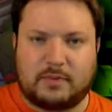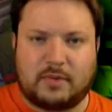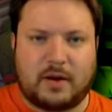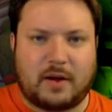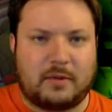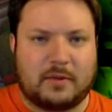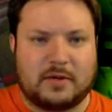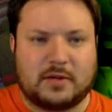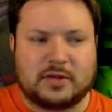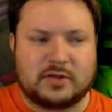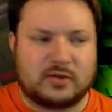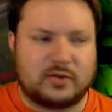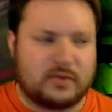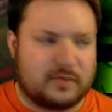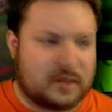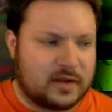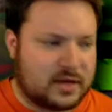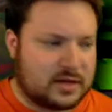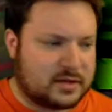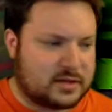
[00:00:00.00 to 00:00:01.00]
probably just over
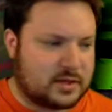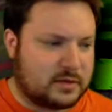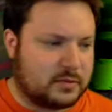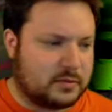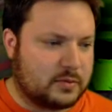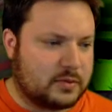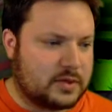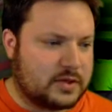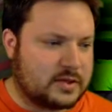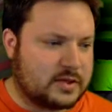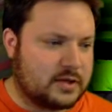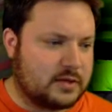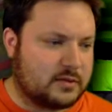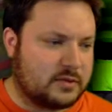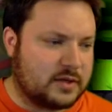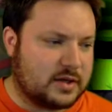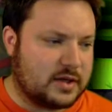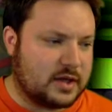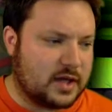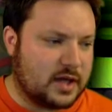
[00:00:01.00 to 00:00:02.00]
the next couple weeks here,
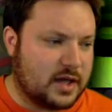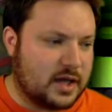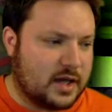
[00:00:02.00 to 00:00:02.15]
but